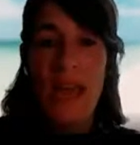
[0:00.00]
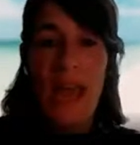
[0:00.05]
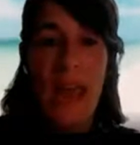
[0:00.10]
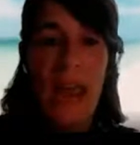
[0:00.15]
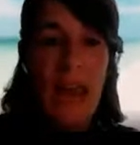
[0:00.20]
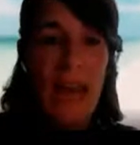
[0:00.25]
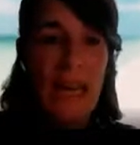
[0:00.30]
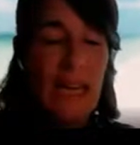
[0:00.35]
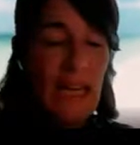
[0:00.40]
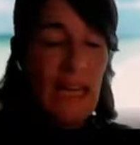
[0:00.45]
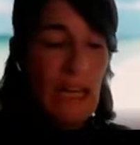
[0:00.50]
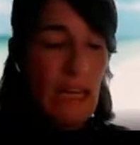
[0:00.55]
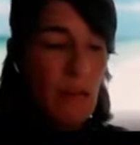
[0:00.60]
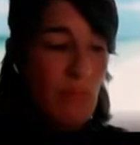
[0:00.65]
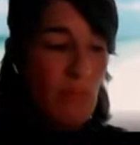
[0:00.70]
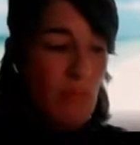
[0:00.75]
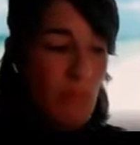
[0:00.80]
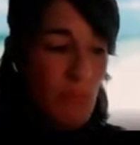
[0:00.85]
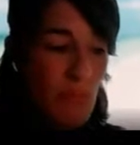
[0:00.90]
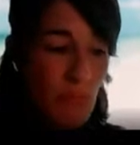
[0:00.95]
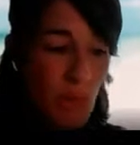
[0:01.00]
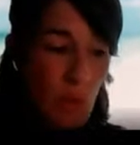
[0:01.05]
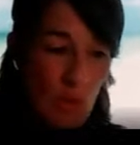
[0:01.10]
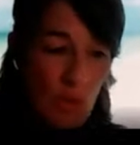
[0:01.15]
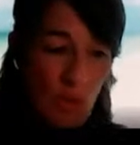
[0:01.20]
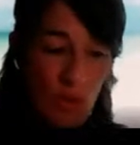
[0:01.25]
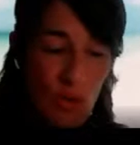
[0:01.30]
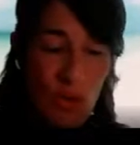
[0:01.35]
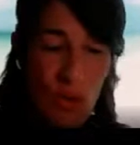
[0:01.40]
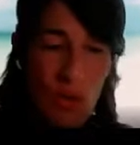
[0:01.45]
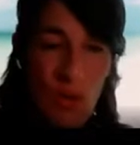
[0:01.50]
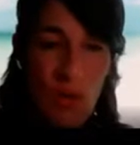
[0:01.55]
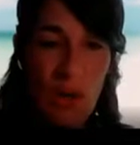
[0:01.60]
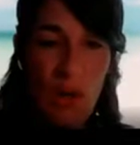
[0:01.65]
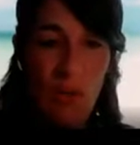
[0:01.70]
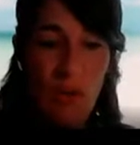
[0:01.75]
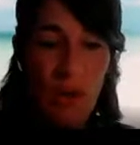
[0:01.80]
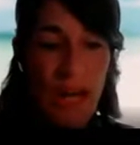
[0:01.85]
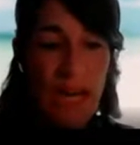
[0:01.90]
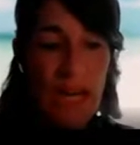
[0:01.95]
any concern
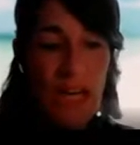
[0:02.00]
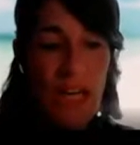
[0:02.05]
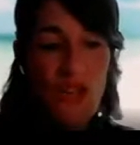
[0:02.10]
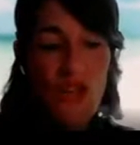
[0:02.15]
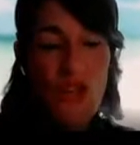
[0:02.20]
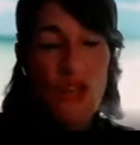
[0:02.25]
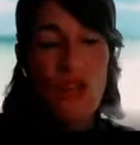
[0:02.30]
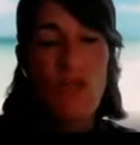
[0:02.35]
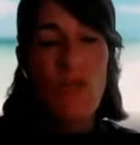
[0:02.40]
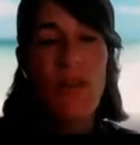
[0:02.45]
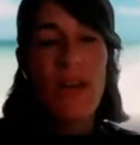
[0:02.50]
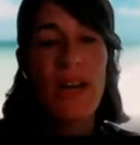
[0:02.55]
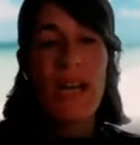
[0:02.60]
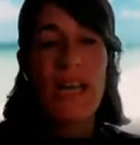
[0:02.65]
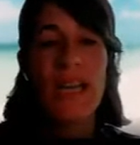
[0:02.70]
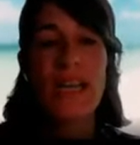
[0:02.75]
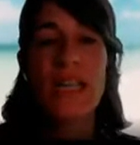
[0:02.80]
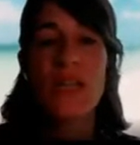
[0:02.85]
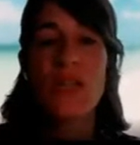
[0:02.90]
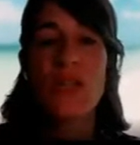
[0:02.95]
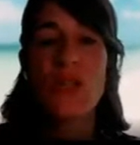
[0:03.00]
or any issue related